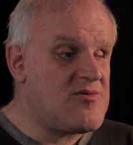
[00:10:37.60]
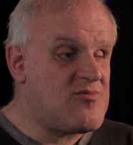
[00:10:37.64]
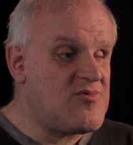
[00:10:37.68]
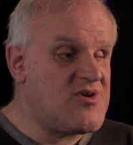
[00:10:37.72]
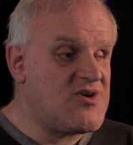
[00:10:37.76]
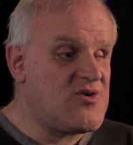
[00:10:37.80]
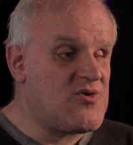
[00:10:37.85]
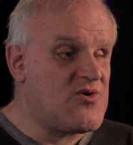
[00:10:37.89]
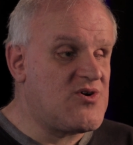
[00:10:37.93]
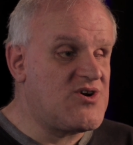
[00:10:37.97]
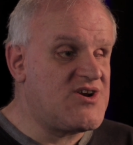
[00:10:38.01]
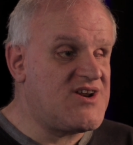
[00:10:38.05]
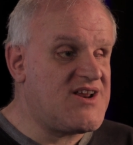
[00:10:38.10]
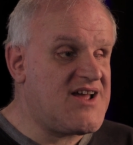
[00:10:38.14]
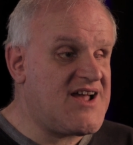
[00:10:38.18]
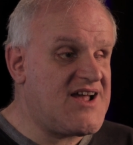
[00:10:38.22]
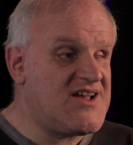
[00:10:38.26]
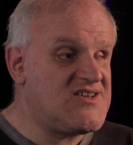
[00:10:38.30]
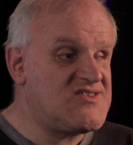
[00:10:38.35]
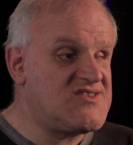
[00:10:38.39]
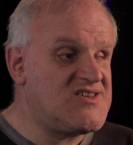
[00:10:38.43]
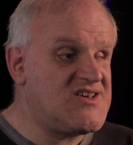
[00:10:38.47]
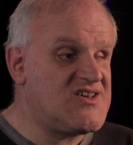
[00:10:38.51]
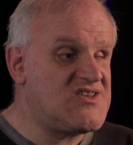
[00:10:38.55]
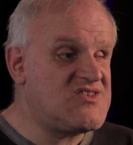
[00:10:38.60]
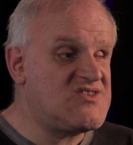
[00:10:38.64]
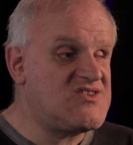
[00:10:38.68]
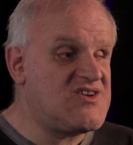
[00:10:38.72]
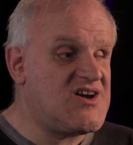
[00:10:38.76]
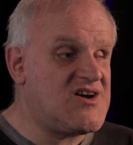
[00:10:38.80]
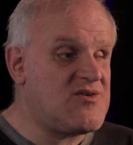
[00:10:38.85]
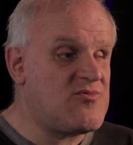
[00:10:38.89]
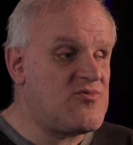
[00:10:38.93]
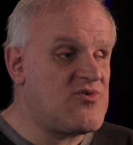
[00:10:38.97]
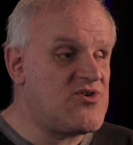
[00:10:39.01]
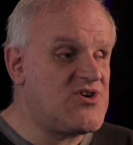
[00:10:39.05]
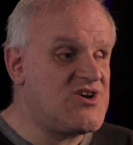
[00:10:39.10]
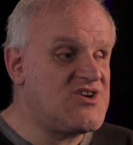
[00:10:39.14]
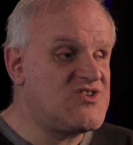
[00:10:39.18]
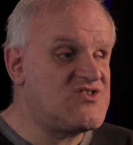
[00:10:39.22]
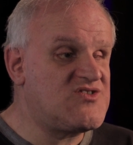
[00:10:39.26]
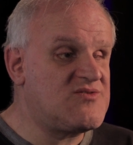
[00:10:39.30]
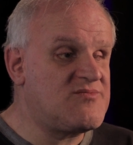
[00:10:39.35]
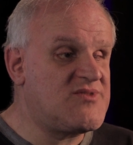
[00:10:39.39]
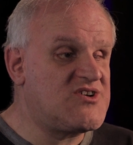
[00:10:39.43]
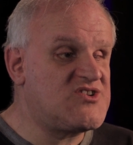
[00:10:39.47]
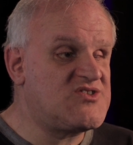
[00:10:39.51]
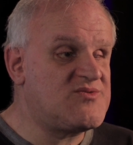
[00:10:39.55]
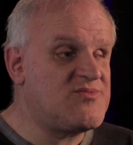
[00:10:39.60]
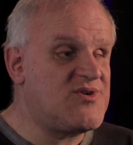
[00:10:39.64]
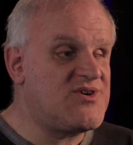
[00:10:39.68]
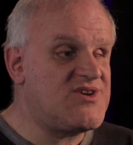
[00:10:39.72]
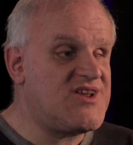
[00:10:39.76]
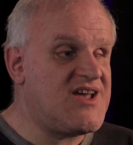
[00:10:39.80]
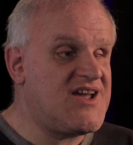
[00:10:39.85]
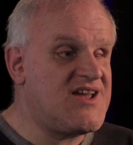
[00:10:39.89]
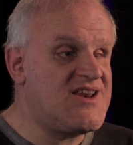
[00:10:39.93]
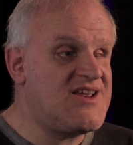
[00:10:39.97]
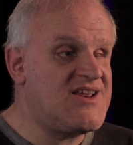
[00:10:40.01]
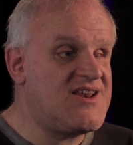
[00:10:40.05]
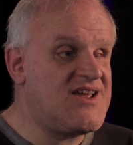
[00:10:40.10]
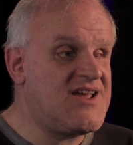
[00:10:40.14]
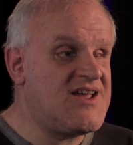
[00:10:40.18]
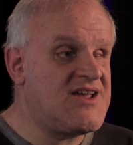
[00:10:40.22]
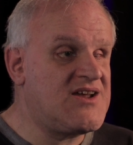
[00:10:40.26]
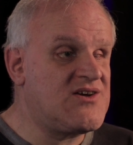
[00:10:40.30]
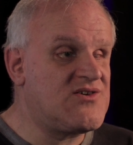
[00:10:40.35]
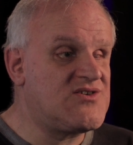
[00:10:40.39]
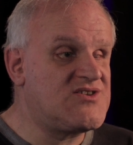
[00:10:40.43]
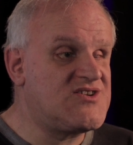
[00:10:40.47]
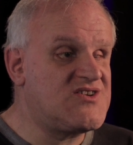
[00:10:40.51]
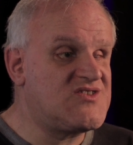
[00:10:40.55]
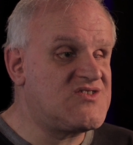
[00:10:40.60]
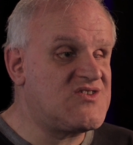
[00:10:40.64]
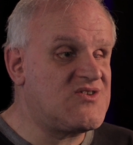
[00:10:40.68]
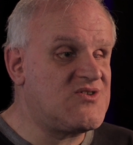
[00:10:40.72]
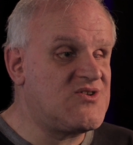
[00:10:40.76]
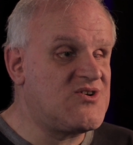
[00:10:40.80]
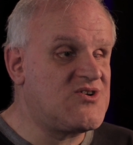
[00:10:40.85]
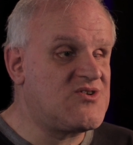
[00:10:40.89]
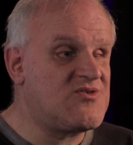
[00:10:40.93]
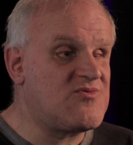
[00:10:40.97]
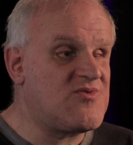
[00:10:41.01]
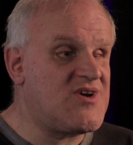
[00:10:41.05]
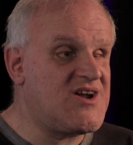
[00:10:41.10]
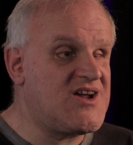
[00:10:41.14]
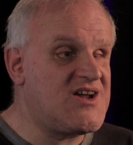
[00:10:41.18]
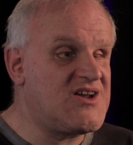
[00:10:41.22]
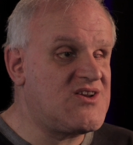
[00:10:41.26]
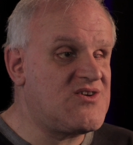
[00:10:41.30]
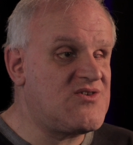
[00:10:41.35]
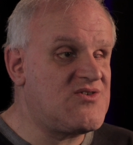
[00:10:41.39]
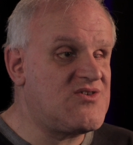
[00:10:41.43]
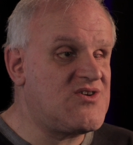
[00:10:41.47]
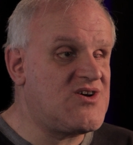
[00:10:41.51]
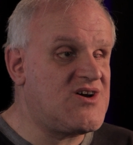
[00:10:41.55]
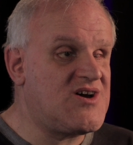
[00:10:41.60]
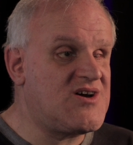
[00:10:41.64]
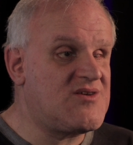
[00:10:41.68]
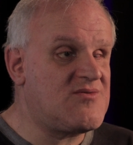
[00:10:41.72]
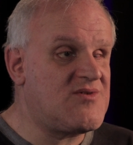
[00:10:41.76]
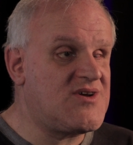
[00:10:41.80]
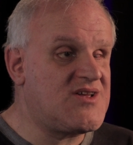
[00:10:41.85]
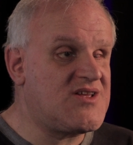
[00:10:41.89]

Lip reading: record it as is, not worried so much about editing or does it look right or not.